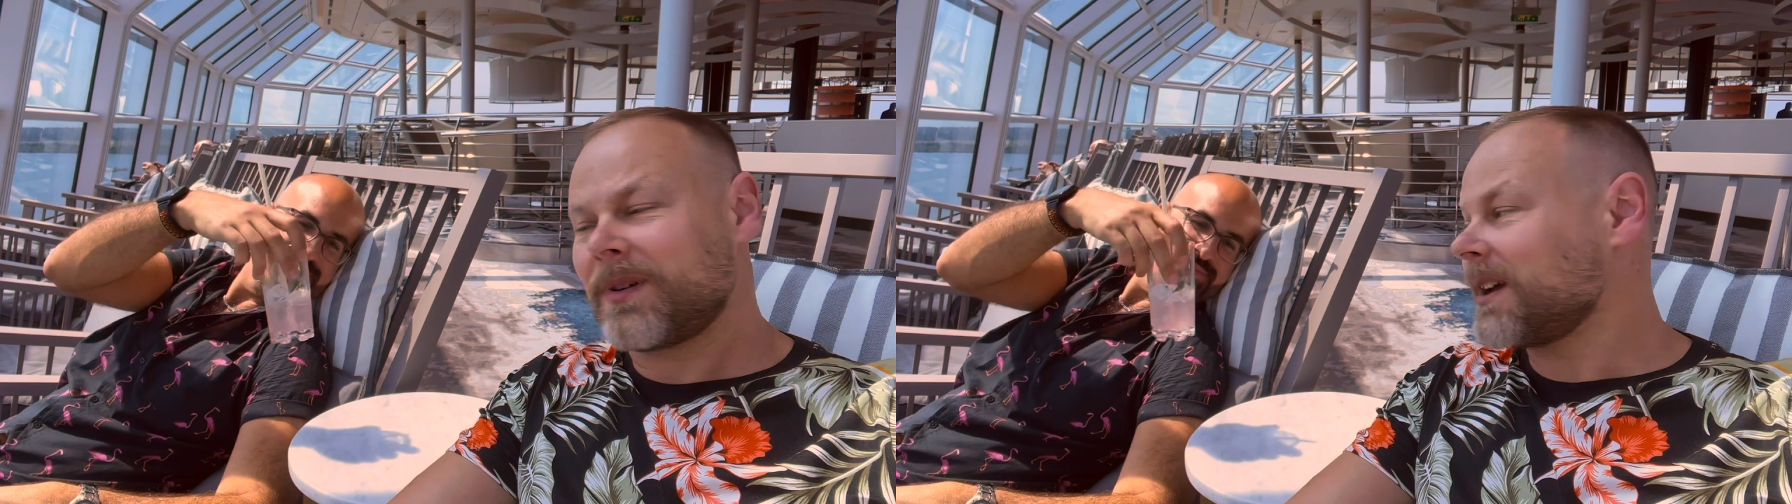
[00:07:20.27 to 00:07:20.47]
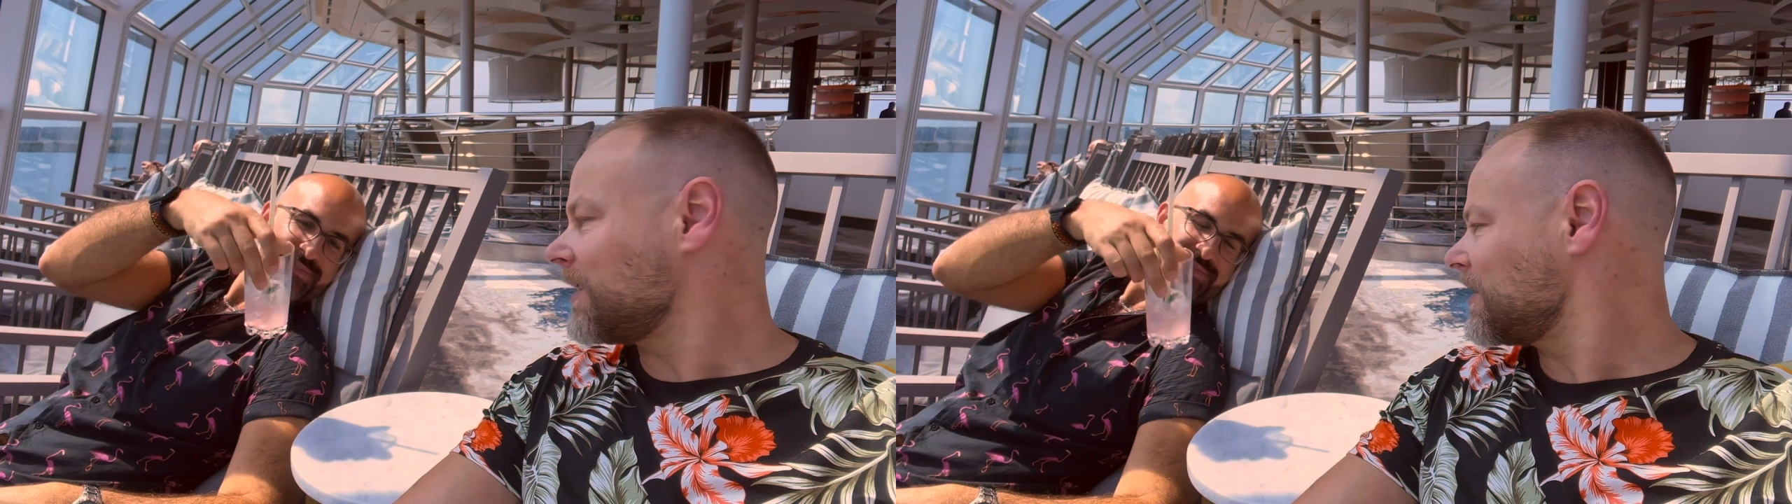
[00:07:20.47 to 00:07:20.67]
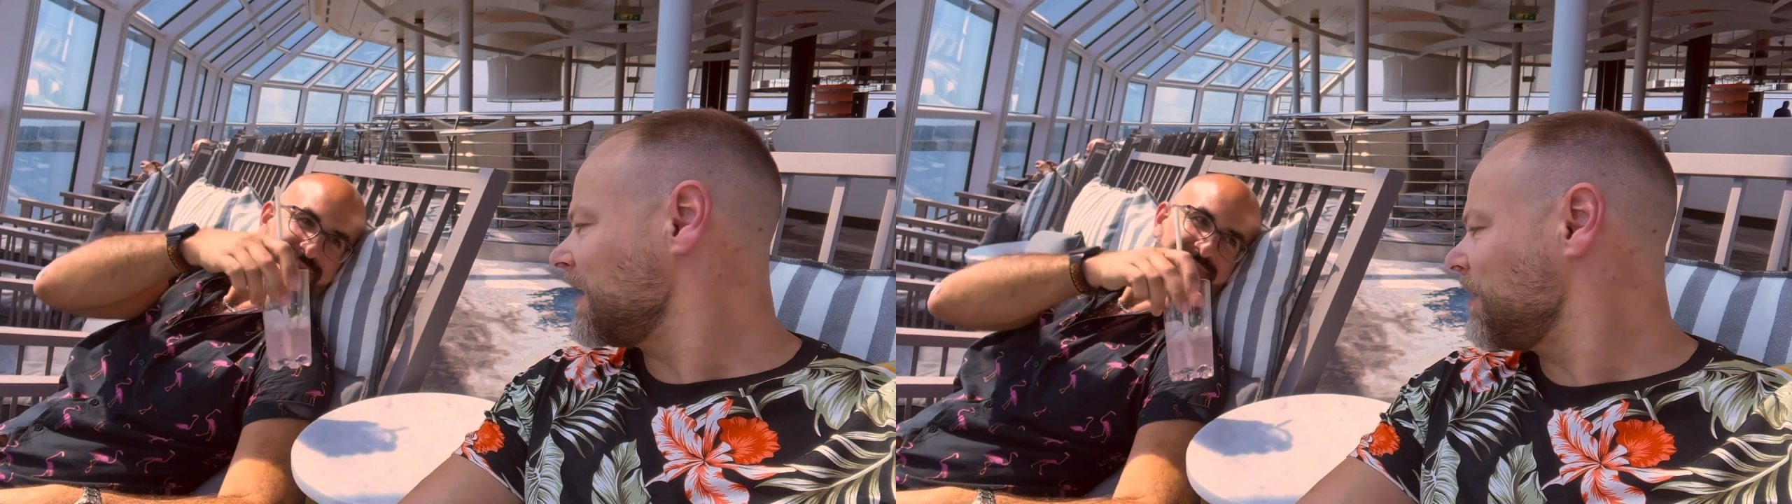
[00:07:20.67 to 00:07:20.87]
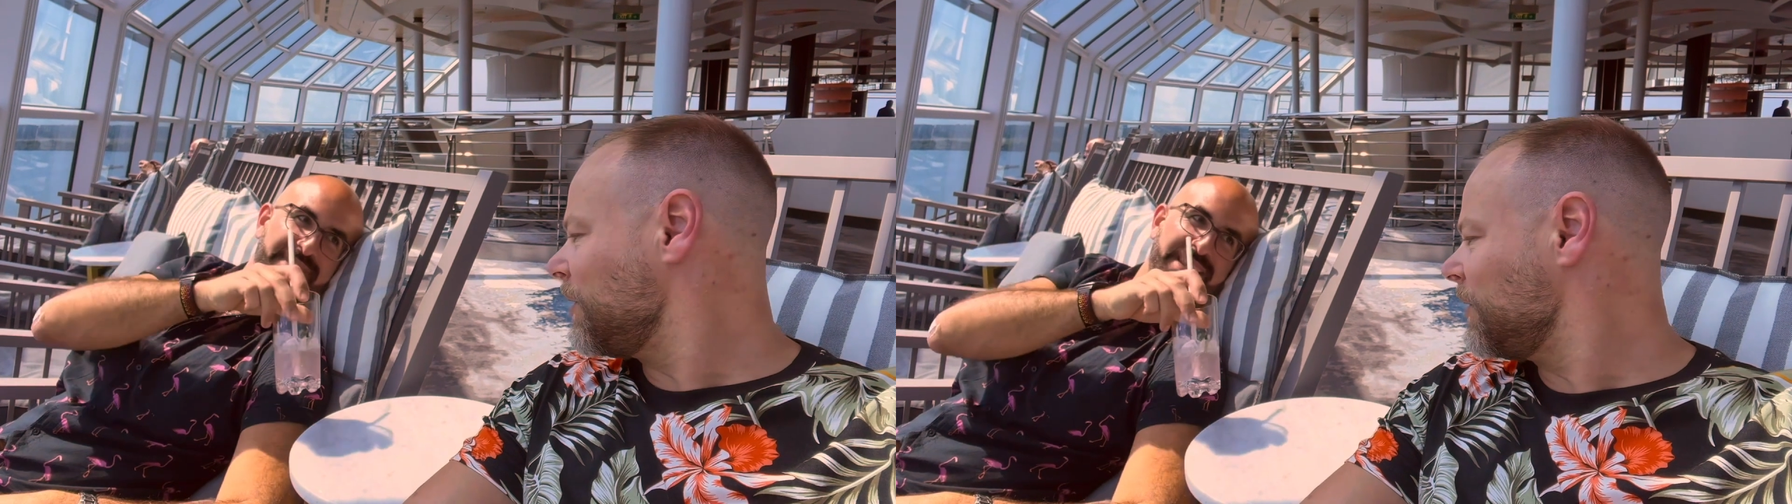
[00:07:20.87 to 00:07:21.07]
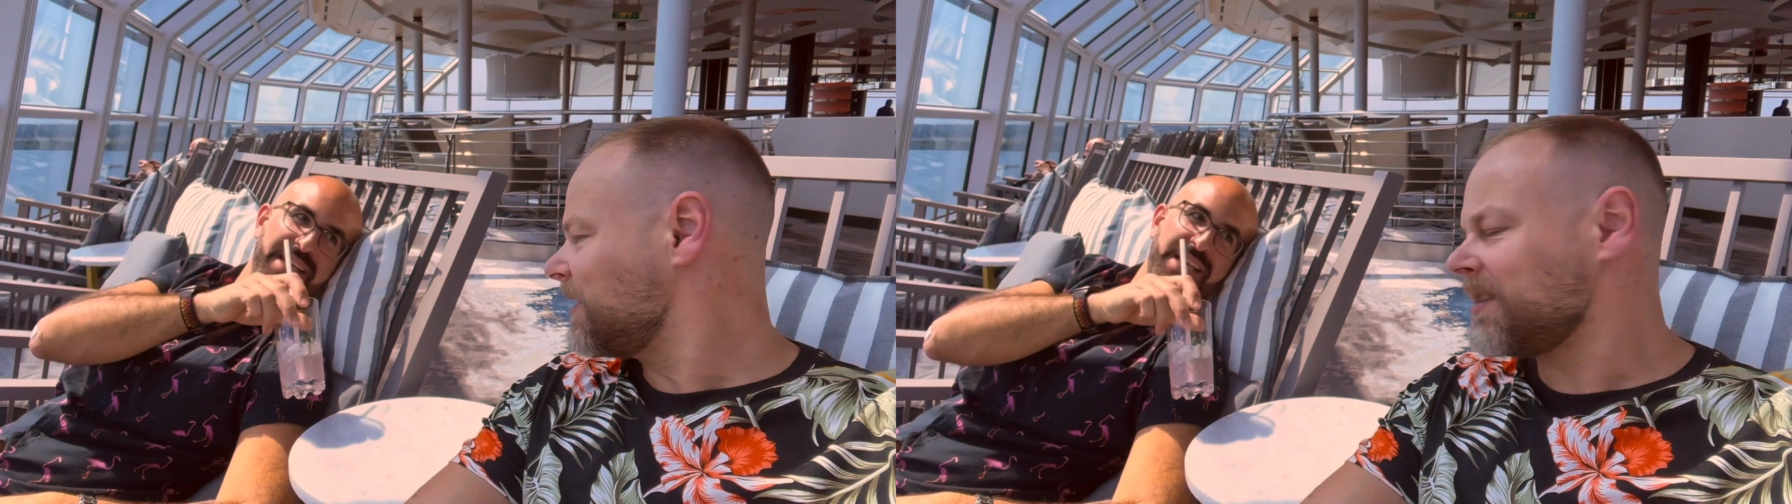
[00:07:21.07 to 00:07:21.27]
actually
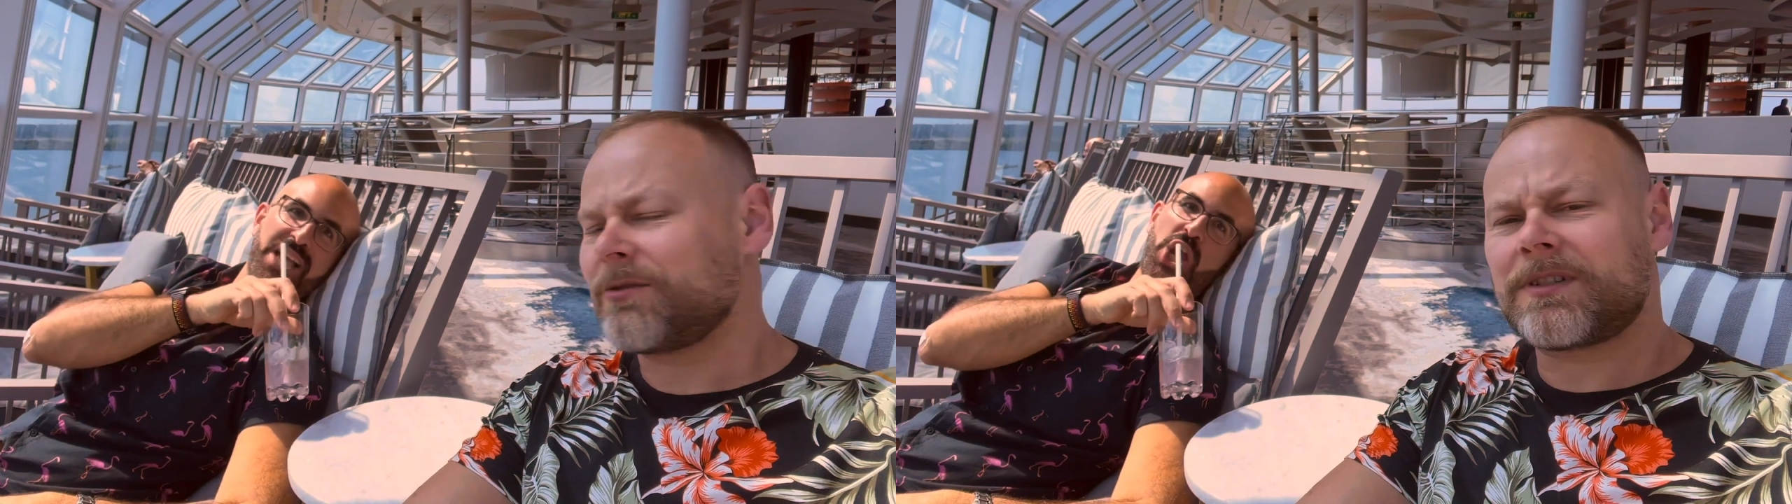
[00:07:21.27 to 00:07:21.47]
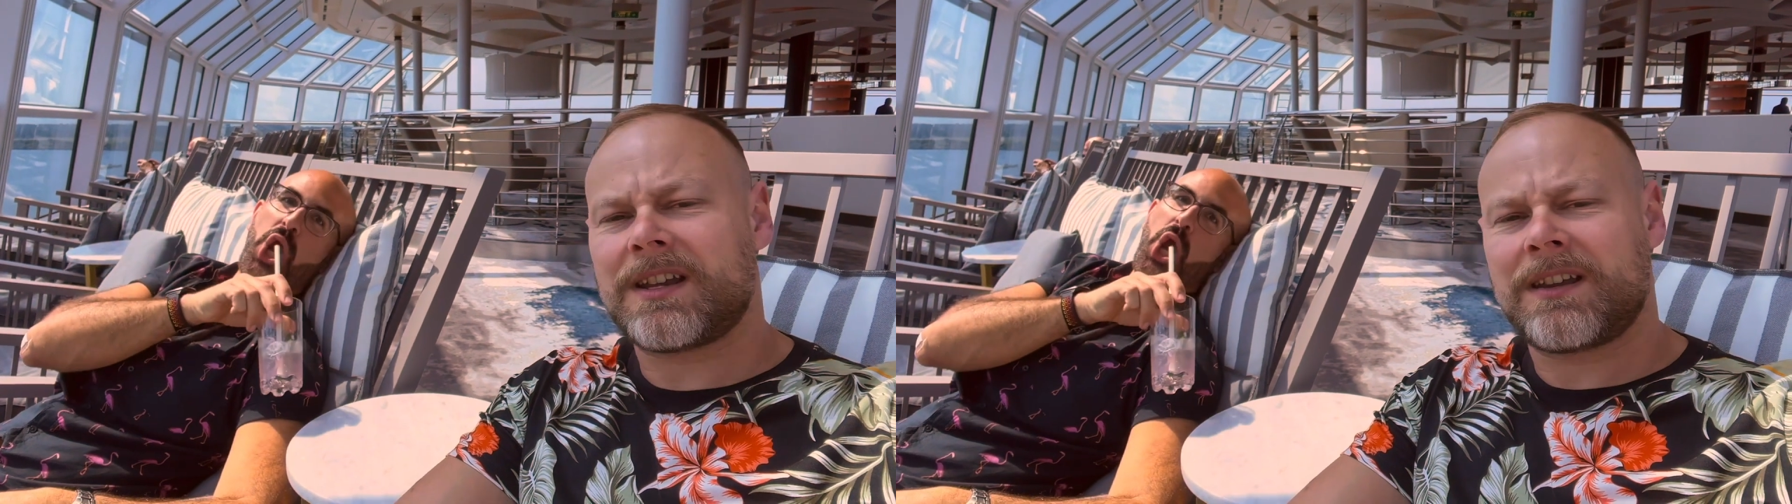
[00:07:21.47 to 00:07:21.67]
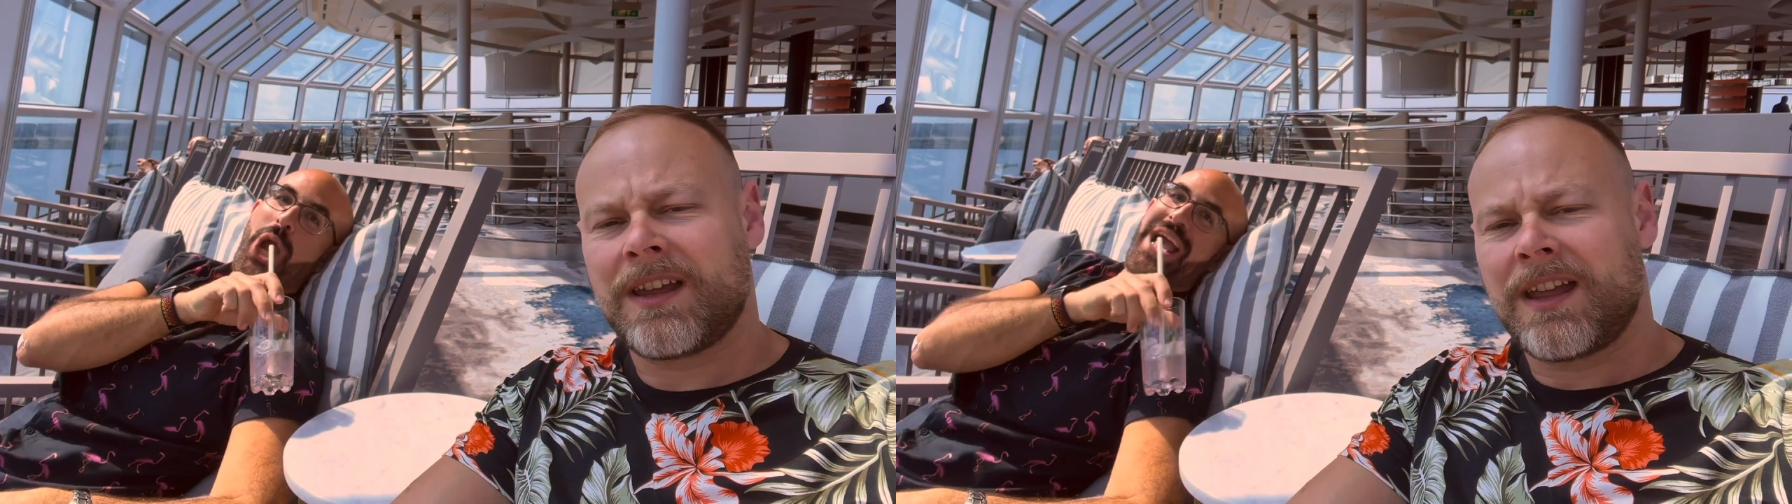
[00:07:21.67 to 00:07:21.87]
Paul's already